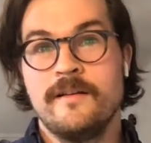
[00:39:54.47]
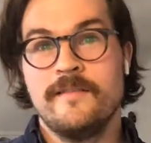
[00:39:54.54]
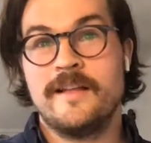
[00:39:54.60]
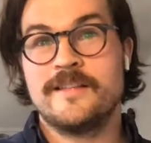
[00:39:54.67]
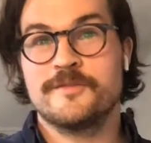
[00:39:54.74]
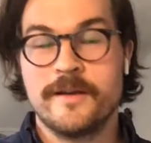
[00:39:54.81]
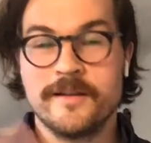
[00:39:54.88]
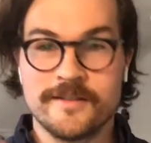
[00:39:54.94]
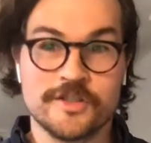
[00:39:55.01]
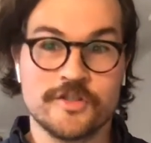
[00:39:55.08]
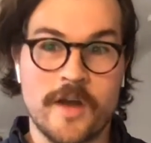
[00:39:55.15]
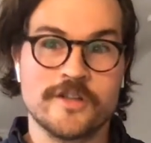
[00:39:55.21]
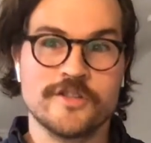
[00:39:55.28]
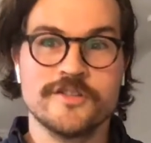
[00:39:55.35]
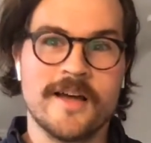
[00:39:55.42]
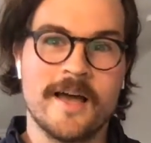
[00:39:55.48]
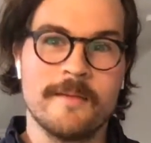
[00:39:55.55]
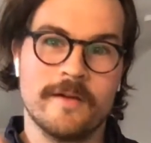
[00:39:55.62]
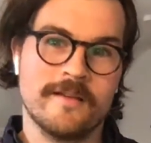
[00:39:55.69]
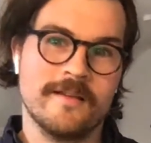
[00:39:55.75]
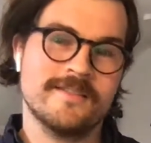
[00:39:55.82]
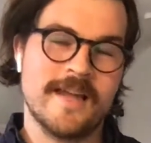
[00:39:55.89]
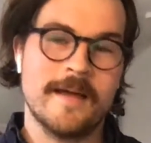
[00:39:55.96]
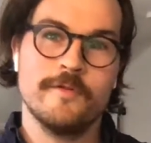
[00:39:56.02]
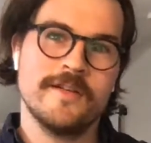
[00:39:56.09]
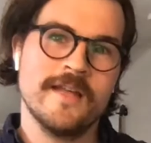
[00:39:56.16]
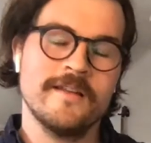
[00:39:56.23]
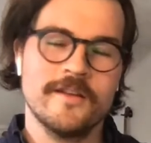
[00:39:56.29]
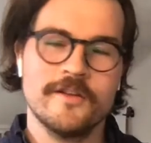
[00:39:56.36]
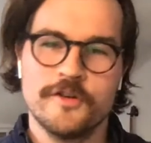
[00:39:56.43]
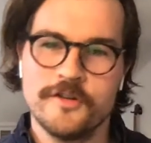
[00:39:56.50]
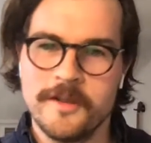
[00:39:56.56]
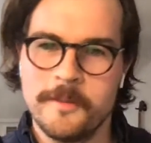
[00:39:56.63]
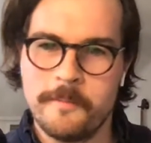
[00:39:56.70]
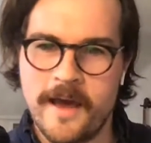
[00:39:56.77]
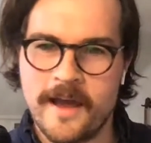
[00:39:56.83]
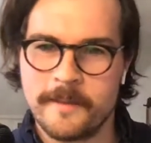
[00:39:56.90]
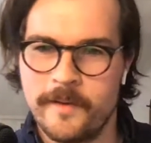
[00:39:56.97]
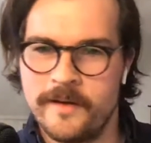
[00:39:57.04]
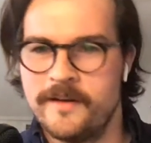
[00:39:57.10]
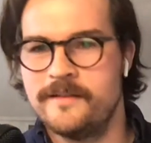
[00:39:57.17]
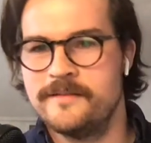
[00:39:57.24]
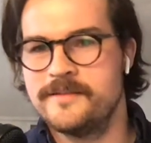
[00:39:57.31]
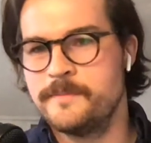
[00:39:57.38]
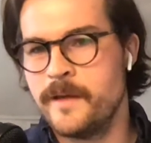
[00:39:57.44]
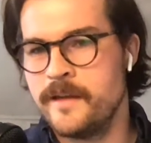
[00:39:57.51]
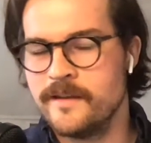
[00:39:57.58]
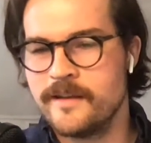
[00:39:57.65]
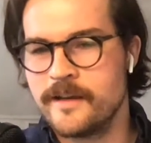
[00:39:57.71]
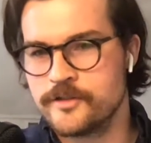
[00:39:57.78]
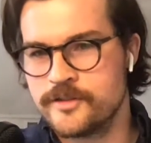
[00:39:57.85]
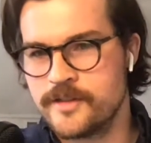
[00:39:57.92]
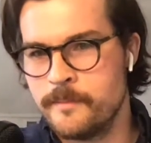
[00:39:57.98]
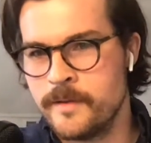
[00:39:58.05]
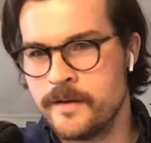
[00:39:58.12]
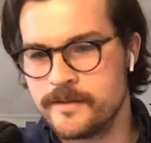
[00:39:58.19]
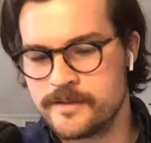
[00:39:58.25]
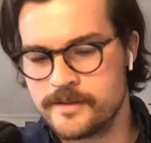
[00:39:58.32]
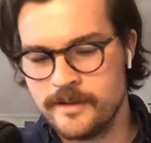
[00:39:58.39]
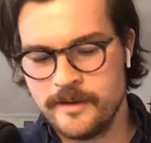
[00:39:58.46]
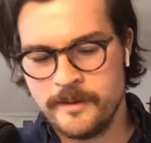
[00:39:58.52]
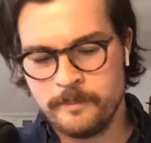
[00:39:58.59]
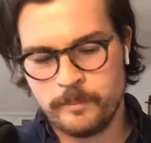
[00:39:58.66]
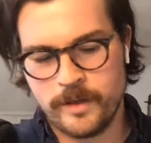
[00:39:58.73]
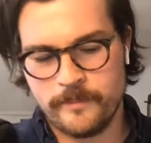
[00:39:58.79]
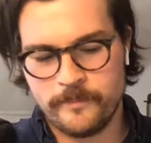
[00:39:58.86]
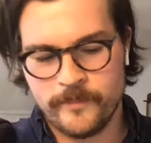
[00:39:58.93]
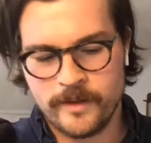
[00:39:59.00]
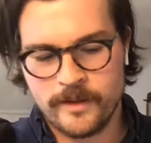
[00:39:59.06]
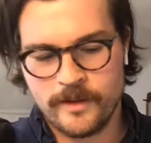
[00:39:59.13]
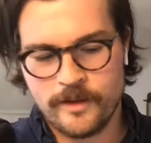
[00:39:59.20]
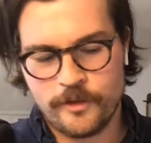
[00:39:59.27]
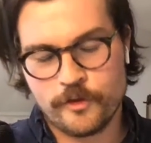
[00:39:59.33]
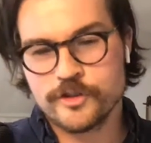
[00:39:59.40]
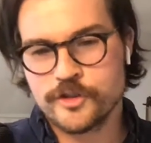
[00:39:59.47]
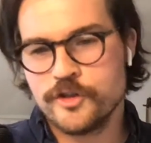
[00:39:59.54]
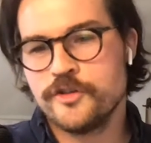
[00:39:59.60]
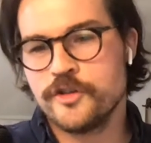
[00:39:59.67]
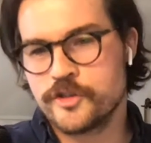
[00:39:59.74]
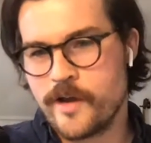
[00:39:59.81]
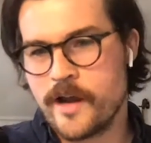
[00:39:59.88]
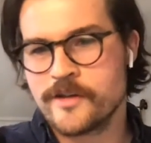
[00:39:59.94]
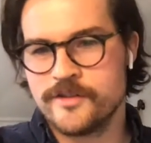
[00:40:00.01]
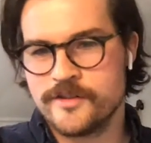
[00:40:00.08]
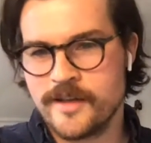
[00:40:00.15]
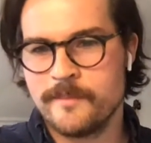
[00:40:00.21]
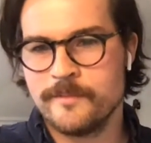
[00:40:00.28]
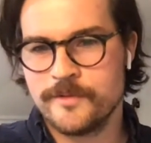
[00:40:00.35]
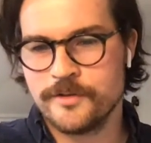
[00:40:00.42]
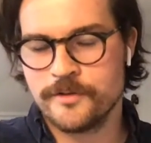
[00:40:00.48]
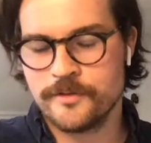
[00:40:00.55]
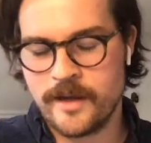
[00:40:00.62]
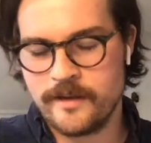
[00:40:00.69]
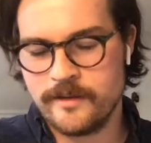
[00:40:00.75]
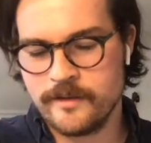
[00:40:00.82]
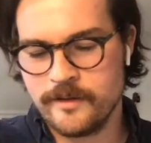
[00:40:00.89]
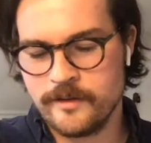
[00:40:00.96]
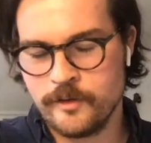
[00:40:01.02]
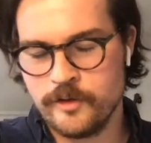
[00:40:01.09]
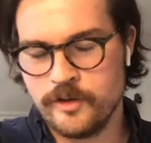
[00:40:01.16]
That's right, distraction time. Like it's time we tend we could get back by not spending the extra ten minutes, but there's good distraction time too, right? You